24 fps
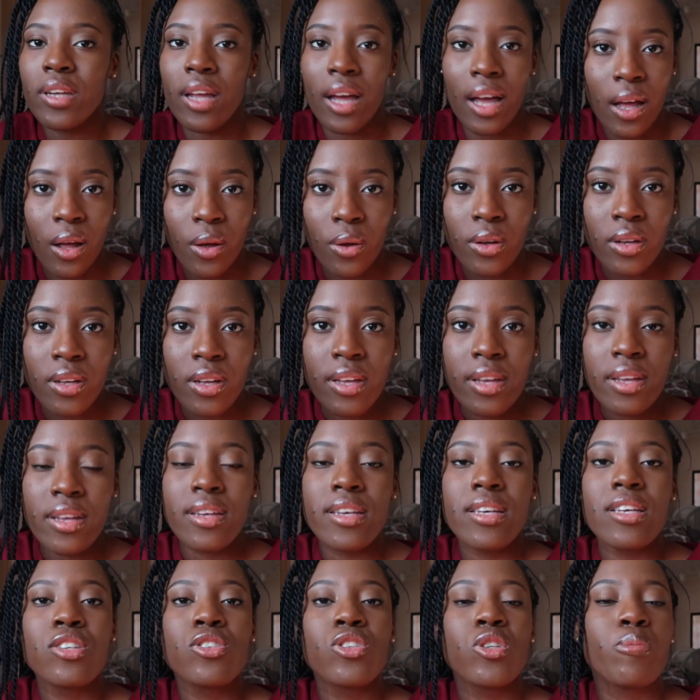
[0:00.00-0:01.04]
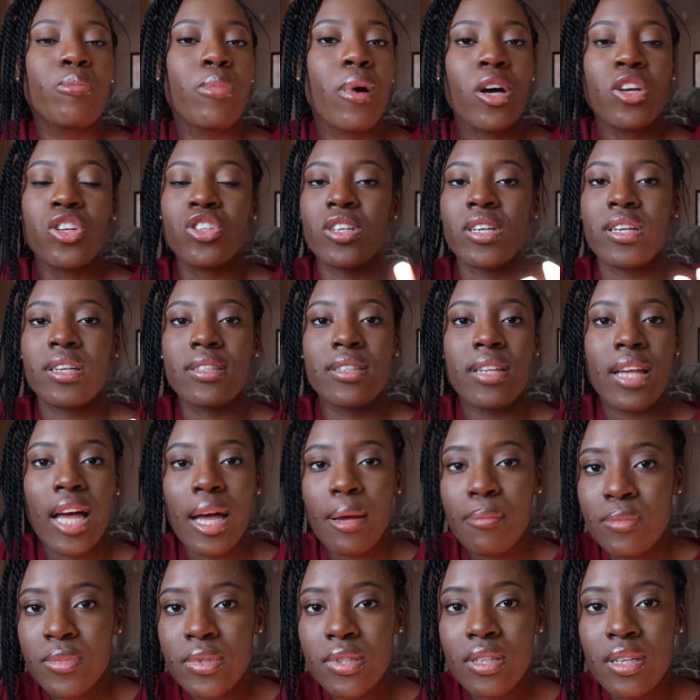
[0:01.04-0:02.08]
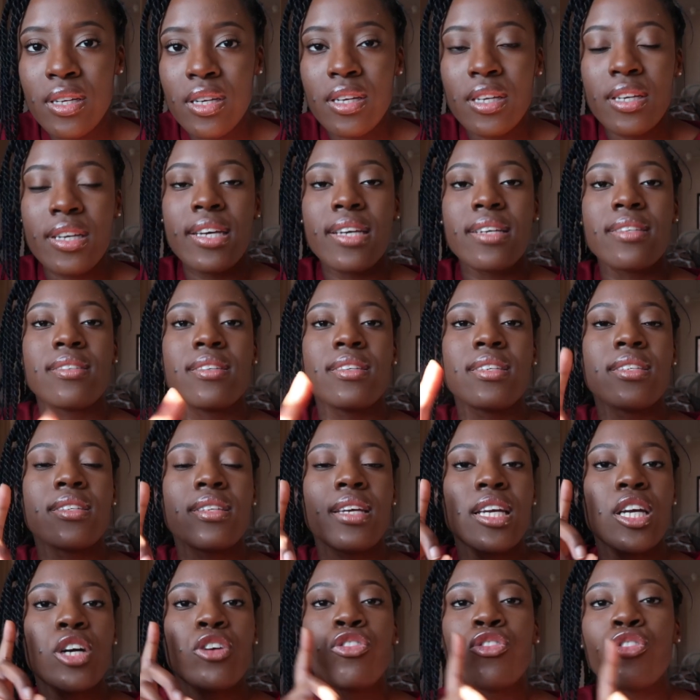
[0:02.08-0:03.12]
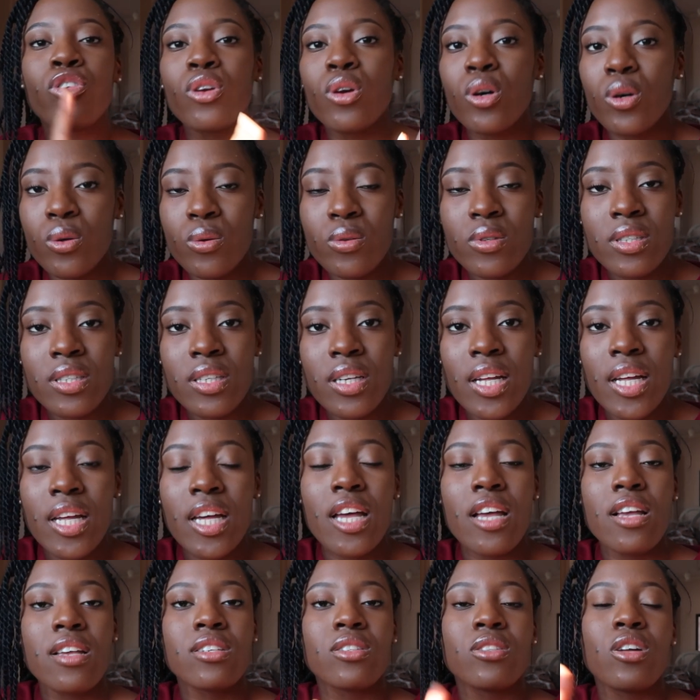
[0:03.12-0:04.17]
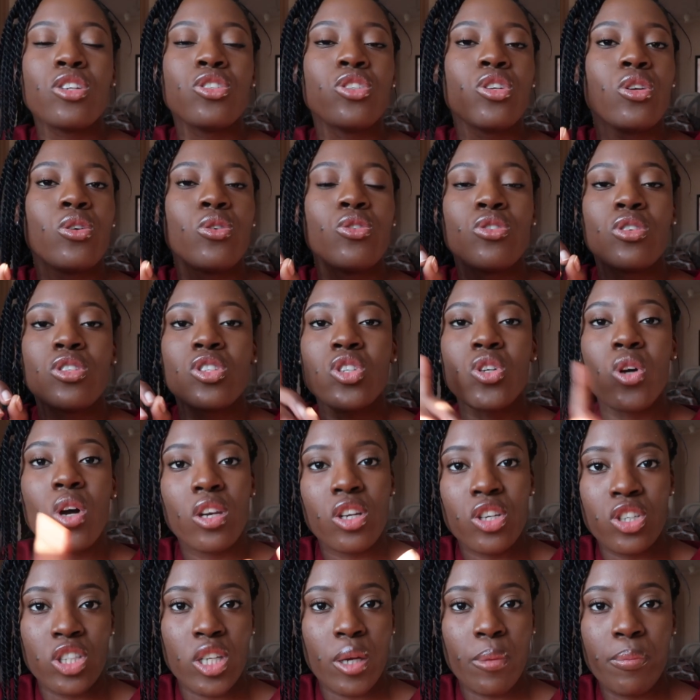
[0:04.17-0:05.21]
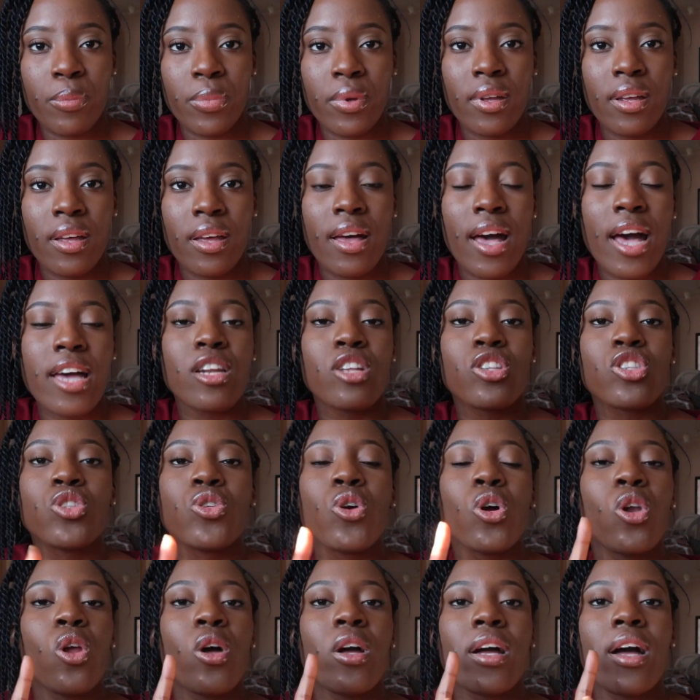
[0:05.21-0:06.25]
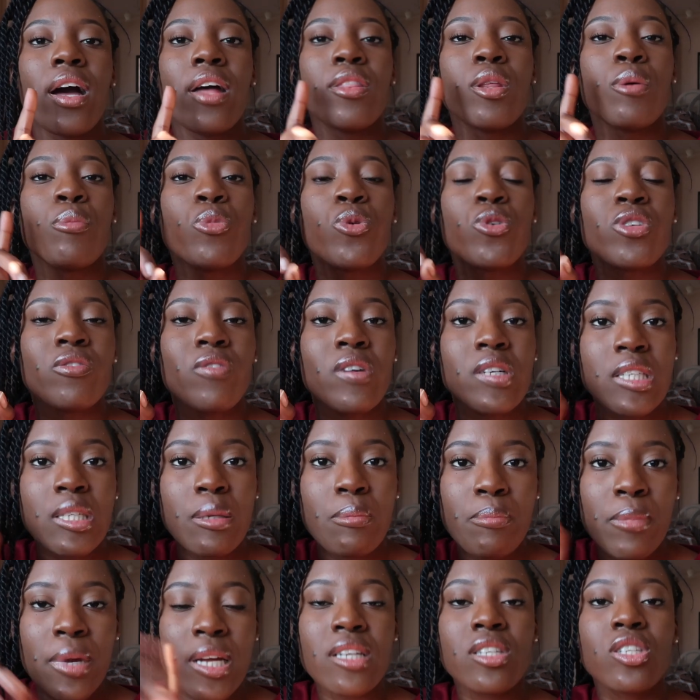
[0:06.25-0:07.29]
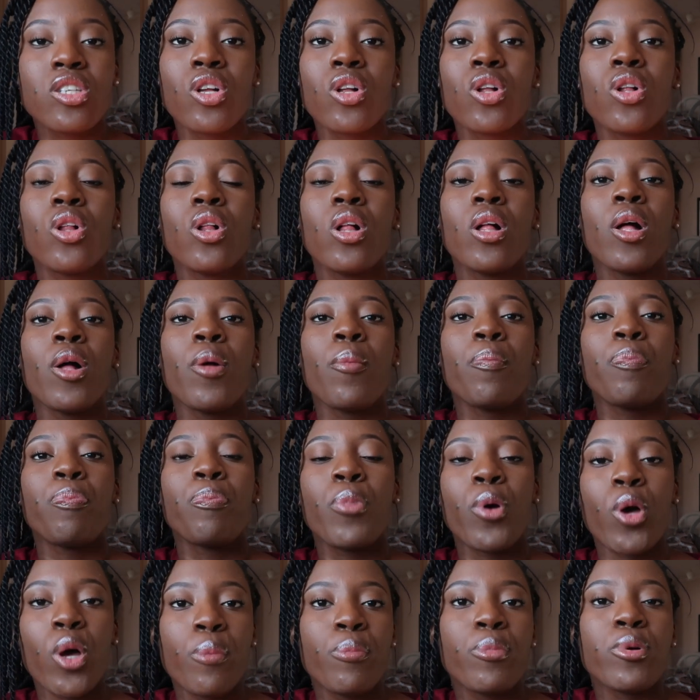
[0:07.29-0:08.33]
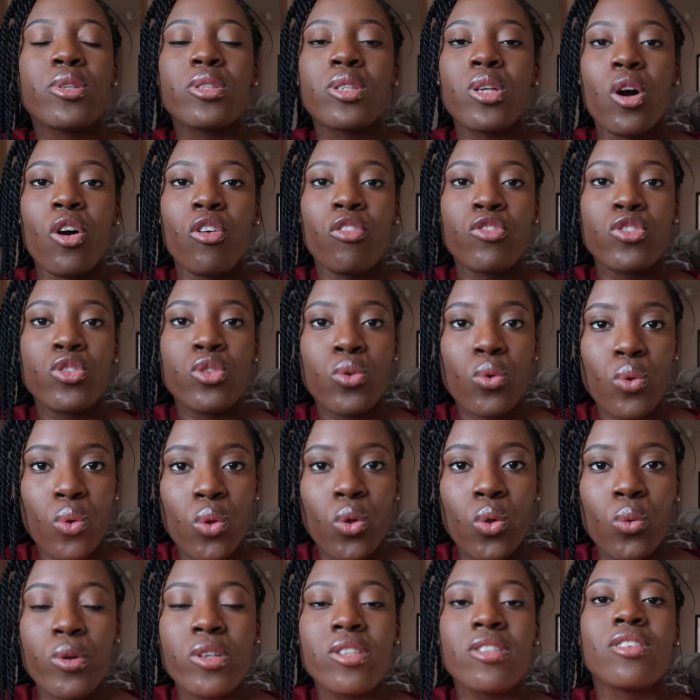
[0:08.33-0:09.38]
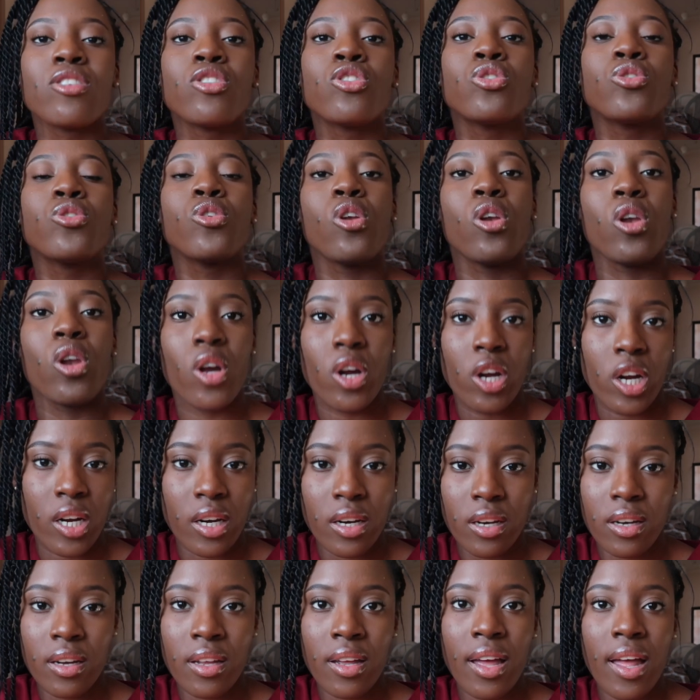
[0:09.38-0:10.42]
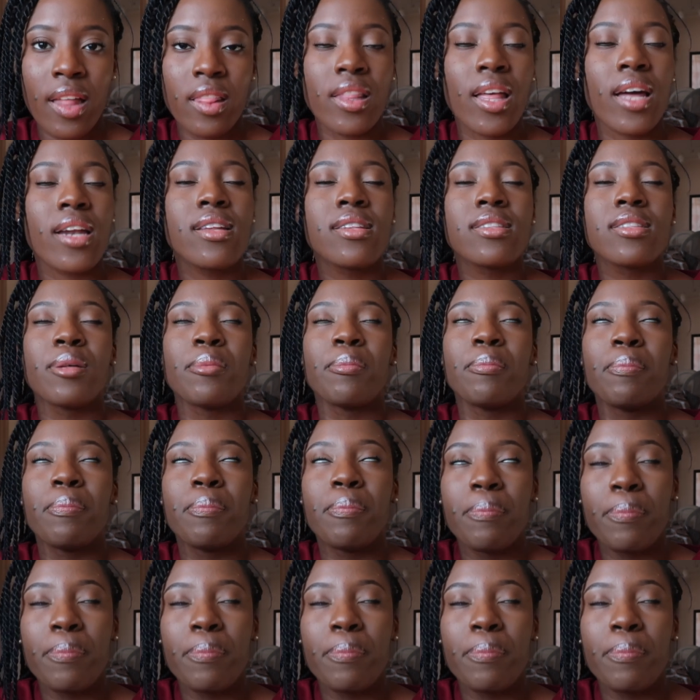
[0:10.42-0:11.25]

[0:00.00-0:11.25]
now is to pass your exams is to stay afloat is not to lose your scholarship and it's no longer the most fundamental purpose of school which is to learn and that is the